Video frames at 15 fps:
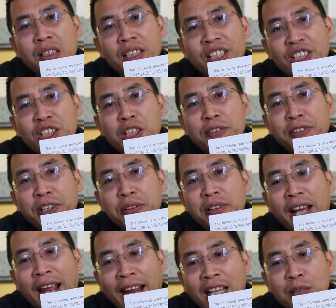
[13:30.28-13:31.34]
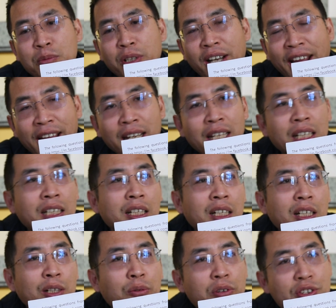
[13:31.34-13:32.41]
interview an animal. Hey,
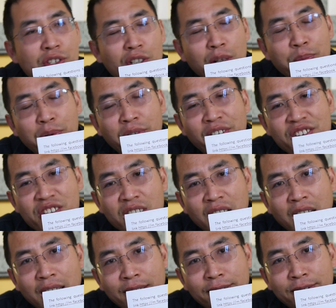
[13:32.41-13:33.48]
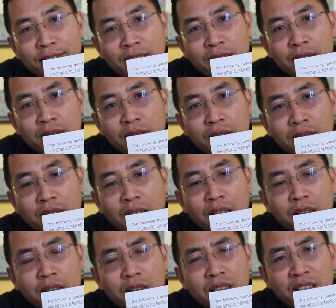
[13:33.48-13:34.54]
what's your previous life?
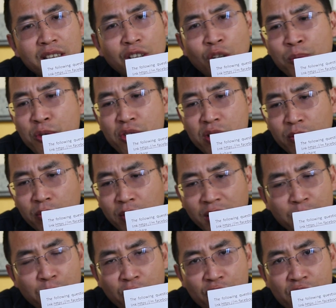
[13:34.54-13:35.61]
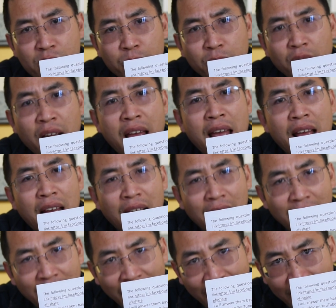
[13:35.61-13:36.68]
It's almost impossible.
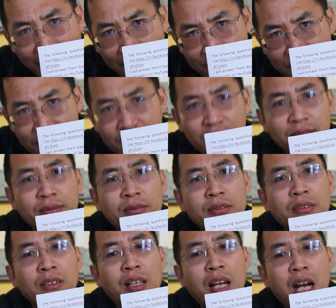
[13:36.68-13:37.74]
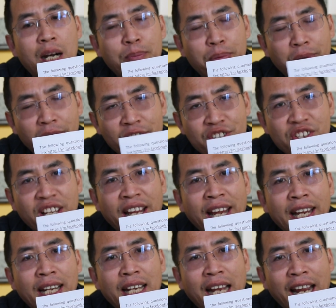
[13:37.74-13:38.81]
Unless a
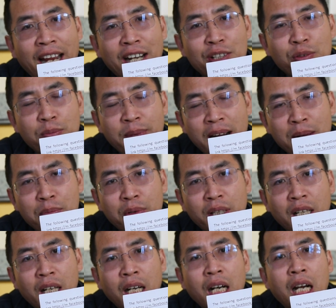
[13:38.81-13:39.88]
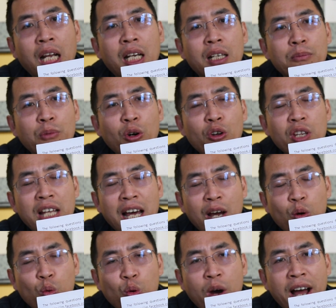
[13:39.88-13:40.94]
person can remember more
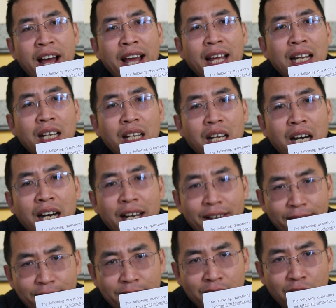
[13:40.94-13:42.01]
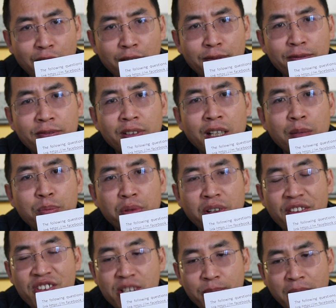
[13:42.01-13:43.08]
than one life of
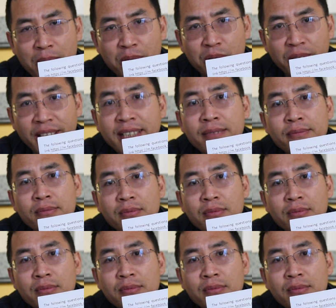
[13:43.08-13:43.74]
previous memory.